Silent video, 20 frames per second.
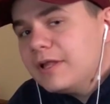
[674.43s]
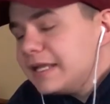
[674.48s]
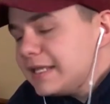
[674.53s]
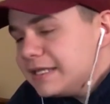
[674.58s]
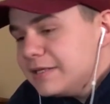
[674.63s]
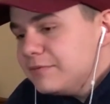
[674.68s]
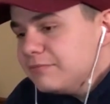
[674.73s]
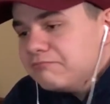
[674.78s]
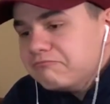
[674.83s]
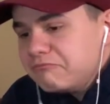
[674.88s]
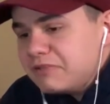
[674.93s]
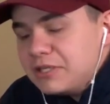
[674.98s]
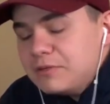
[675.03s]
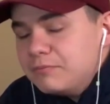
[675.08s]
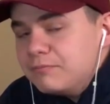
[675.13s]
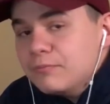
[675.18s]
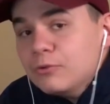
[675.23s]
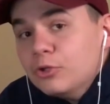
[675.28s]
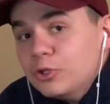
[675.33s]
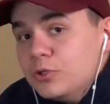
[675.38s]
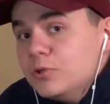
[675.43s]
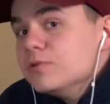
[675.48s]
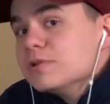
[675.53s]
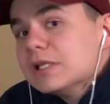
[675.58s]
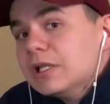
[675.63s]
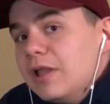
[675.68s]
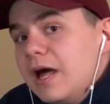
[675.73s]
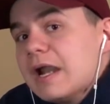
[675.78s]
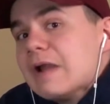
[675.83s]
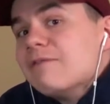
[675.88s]
Like, he
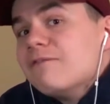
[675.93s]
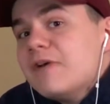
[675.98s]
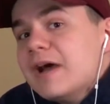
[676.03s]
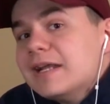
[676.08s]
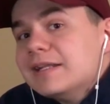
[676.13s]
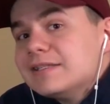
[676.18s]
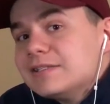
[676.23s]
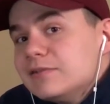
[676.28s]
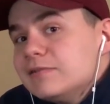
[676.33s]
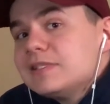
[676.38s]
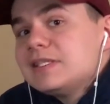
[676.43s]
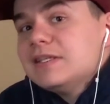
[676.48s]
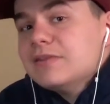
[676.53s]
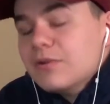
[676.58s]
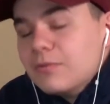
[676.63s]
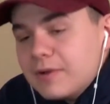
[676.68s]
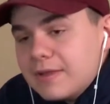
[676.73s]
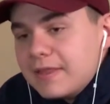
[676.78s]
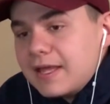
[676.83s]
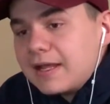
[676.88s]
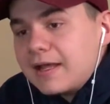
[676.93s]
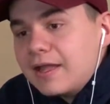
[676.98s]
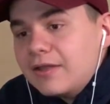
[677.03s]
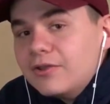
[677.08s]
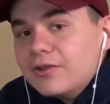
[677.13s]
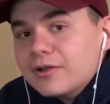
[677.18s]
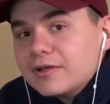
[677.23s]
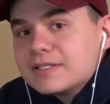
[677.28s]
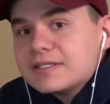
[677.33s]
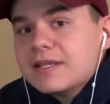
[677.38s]
lose a lot of fights. You've seen the way that guy
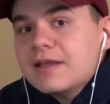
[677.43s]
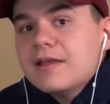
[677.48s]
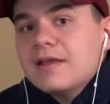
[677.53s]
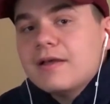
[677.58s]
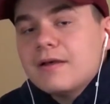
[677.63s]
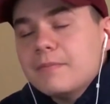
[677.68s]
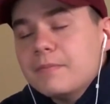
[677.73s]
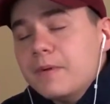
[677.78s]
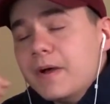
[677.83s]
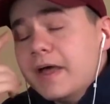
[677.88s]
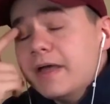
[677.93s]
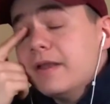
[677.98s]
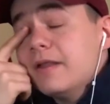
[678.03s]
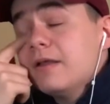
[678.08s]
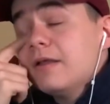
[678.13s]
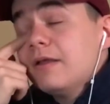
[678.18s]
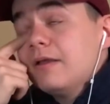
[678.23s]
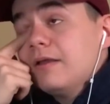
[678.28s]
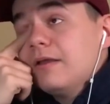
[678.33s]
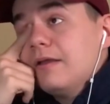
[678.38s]
looks. But